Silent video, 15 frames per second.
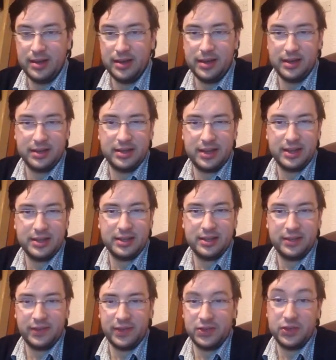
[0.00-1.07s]
you could taste it
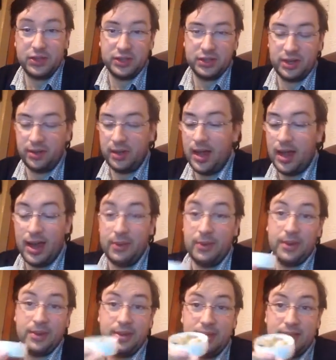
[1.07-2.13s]
eventually. So, anyway,
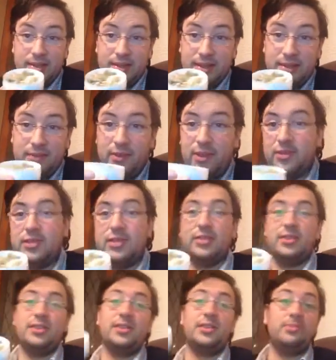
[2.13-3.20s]
this is his version.
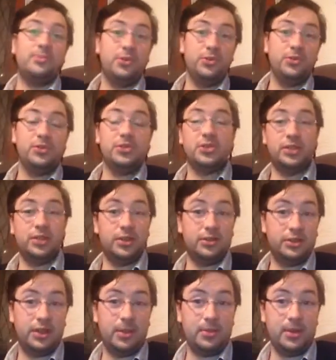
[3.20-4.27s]
He did portions and loose,
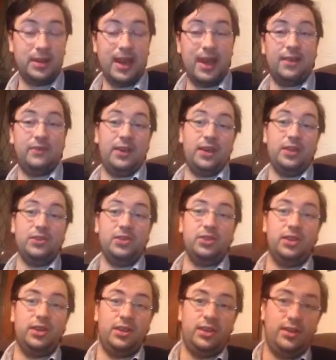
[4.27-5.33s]
sent me a can of each.
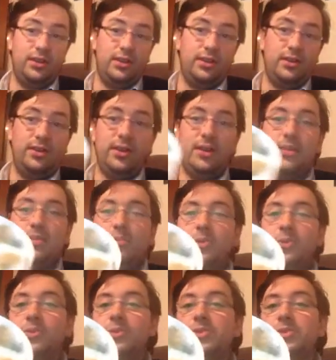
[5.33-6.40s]
They're the
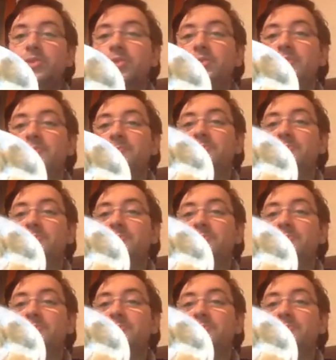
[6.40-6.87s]
portions.